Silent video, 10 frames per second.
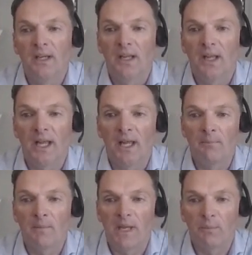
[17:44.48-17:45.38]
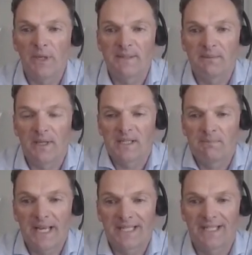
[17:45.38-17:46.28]
And we
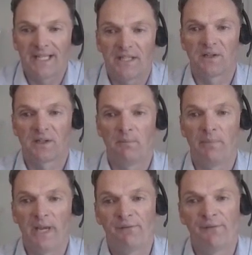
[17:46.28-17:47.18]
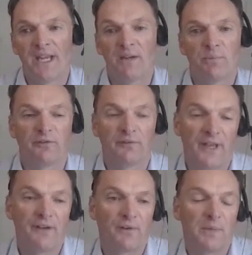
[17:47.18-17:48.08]
expected it to compare
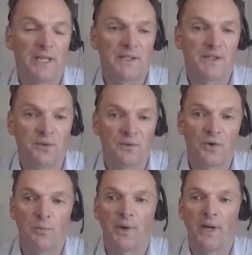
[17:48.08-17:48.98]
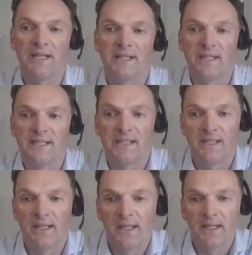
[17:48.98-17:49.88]
favourably to corporate
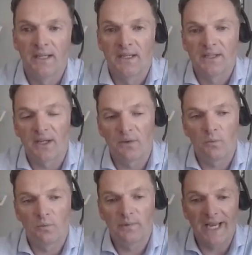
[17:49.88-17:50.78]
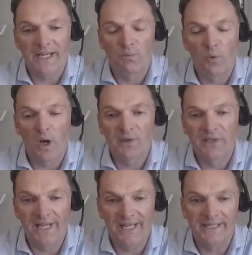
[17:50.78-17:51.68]
entities. So yes,
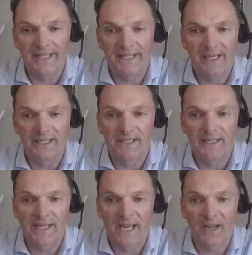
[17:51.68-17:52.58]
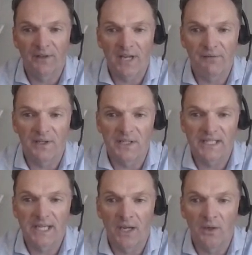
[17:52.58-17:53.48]
whilst listed entities have
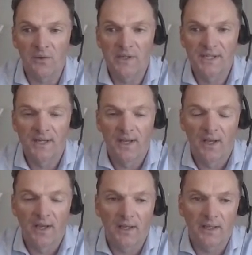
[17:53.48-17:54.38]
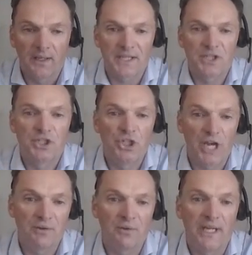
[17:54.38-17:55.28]
governance codes, that's
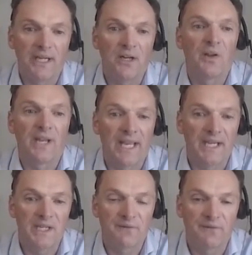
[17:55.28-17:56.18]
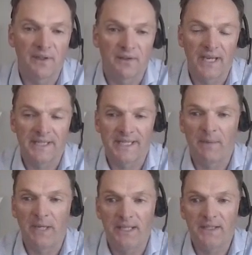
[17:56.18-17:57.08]
generally not the case for
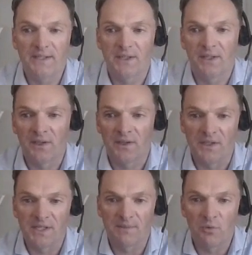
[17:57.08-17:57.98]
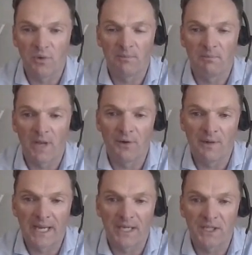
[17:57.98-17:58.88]
SMEs and smaller
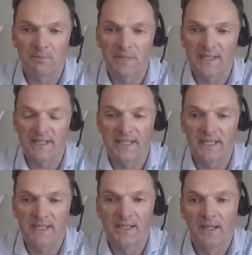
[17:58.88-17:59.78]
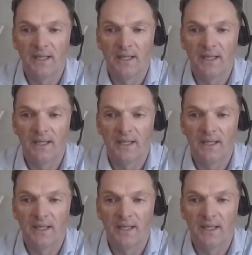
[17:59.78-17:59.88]
owner-managed businesses.